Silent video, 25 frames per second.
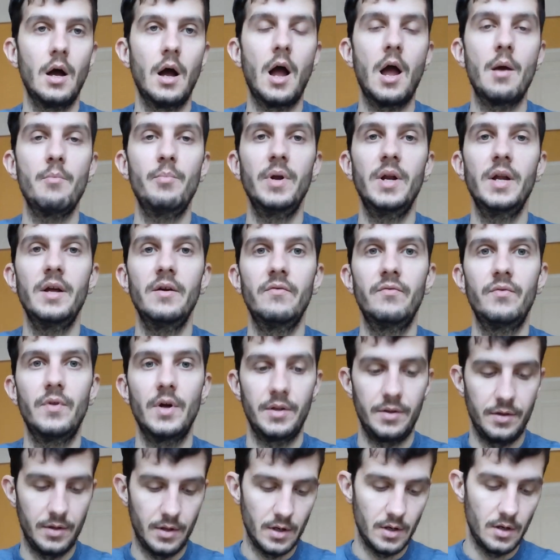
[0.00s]
I believe
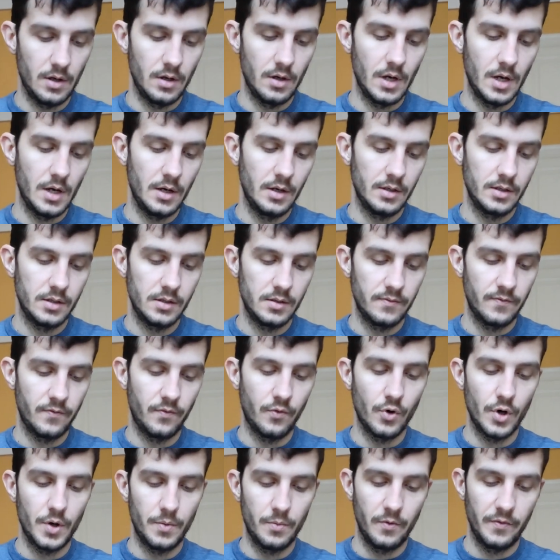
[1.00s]
that any
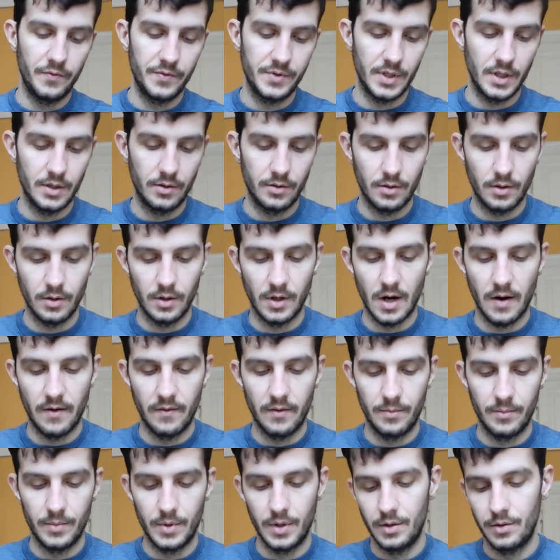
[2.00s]
form of central
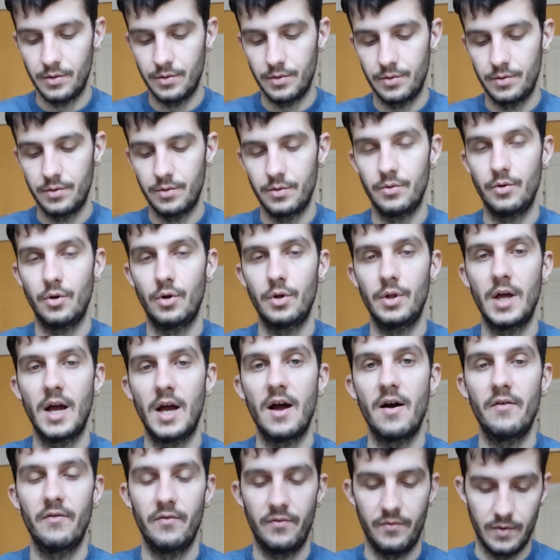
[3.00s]
government don't
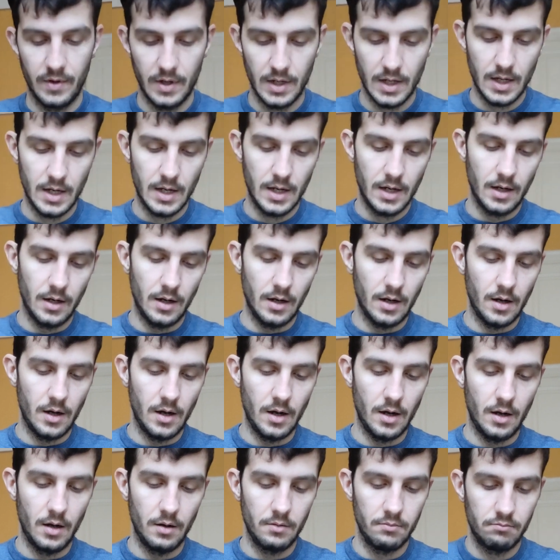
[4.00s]
have
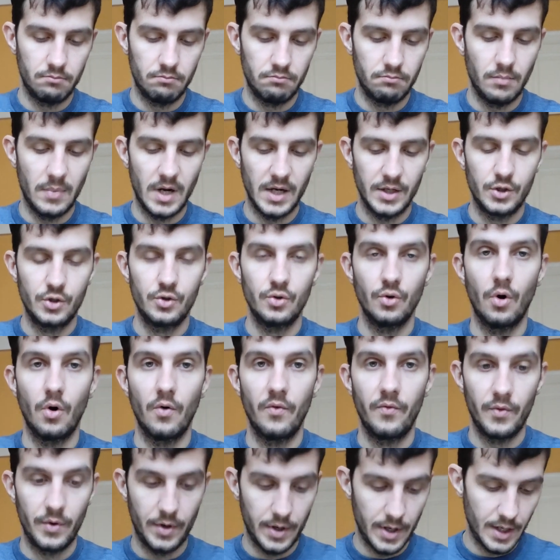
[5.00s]
much to
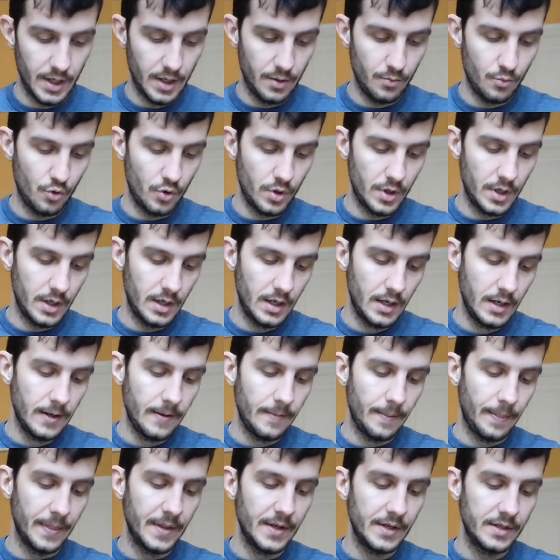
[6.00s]
offer anymore.
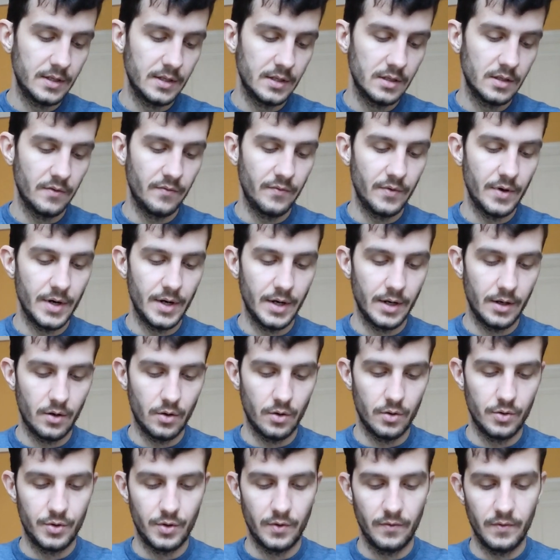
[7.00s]
This is a very
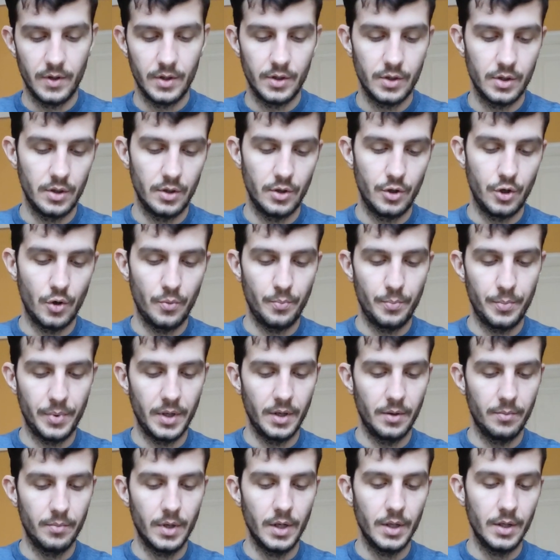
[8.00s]
controversial
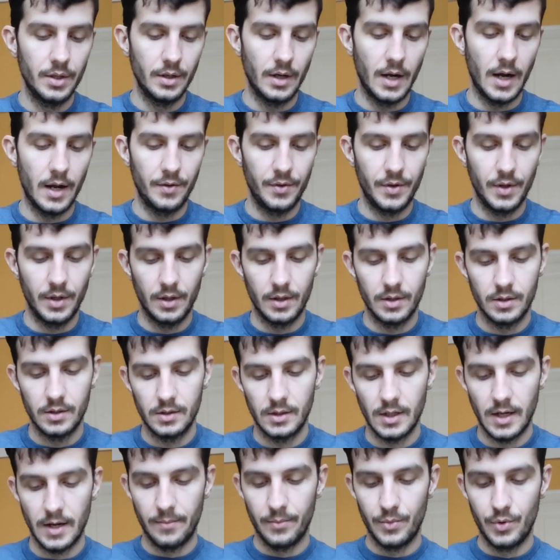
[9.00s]
topic, but I think
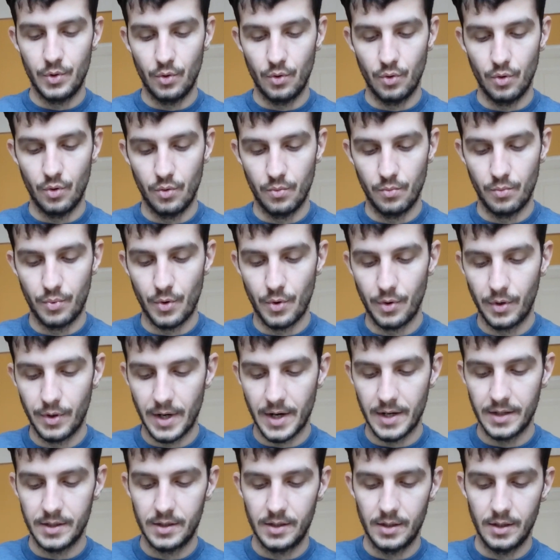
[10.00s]
it's time to
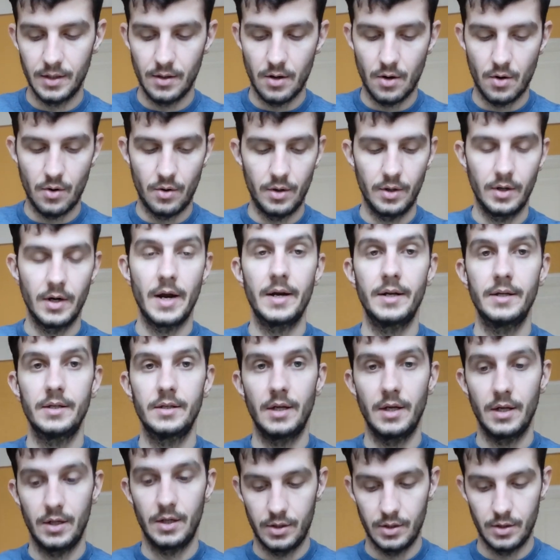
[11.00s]
progress in our
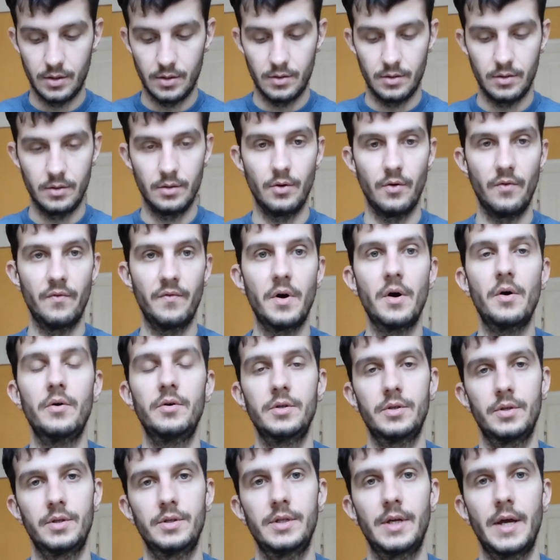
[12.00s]
organization of
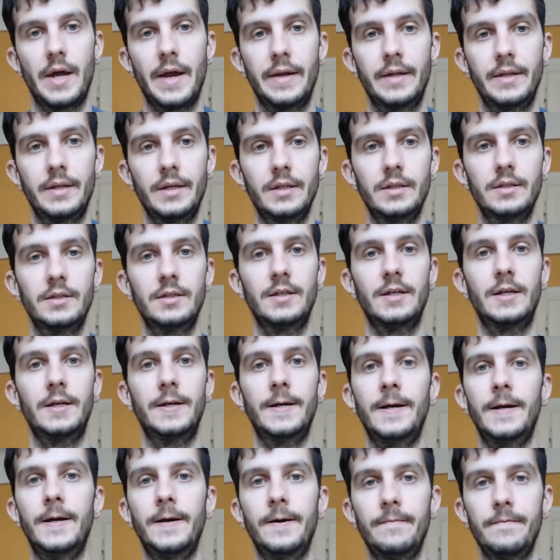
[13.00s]
our societies.
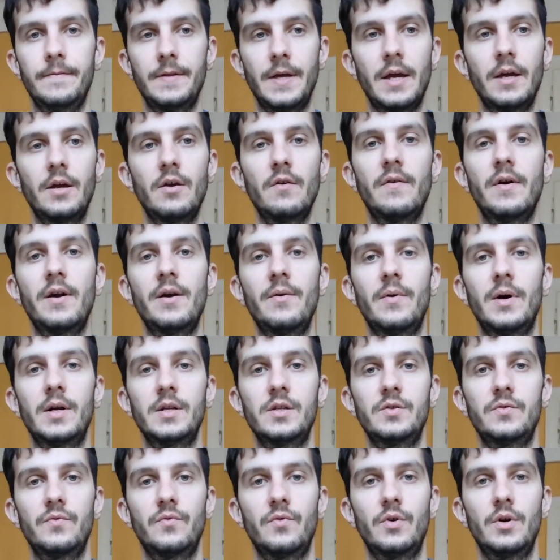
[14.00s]
Thank you very
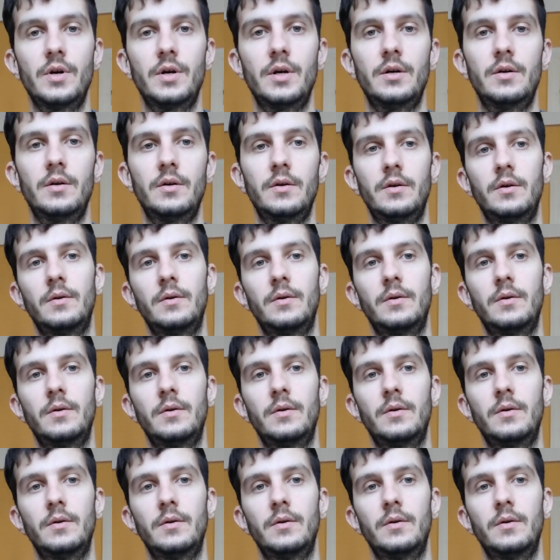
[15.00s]
much for